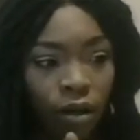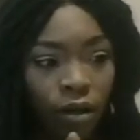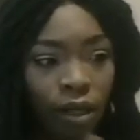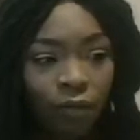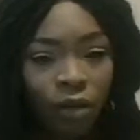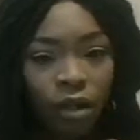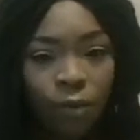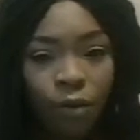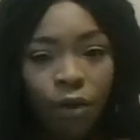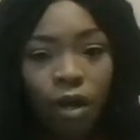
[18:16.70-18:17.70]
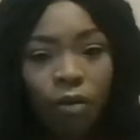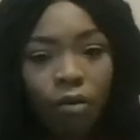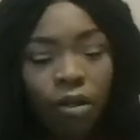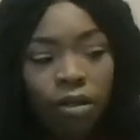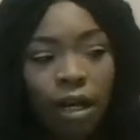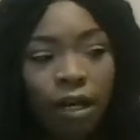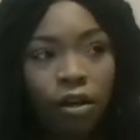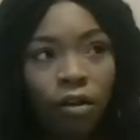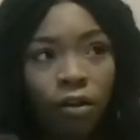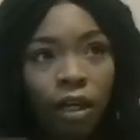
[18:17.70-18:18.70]
leveling up in a way where it's like, you
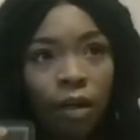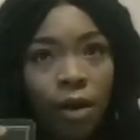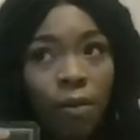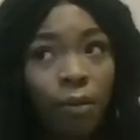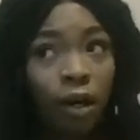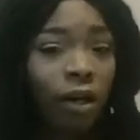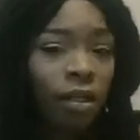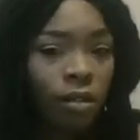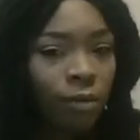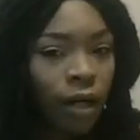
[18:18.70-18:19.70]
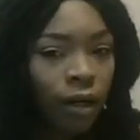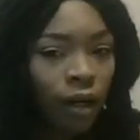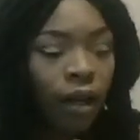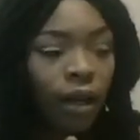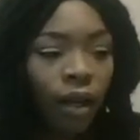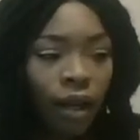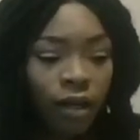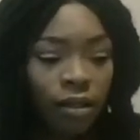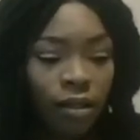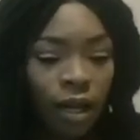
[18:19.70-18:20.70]
know, you're thinking about marrying somebody, and
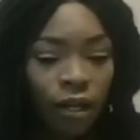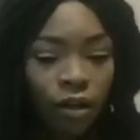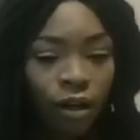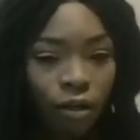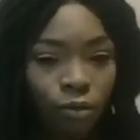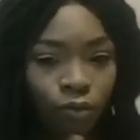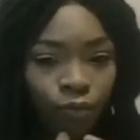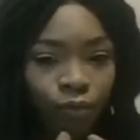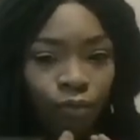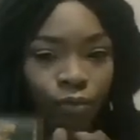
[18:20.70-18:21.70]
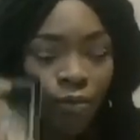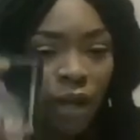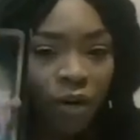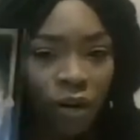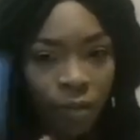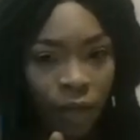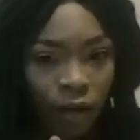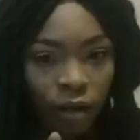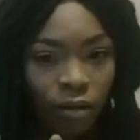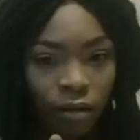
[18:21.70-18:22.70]
it's like, you know, marry
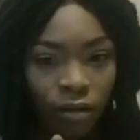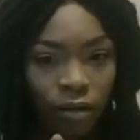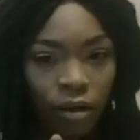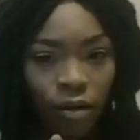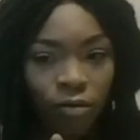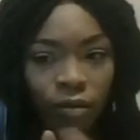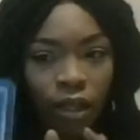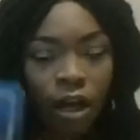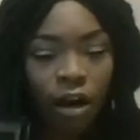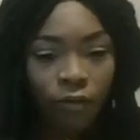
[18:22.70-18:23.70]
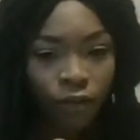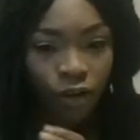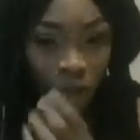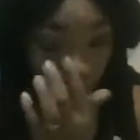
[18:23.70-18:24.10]
me, you know, the offer,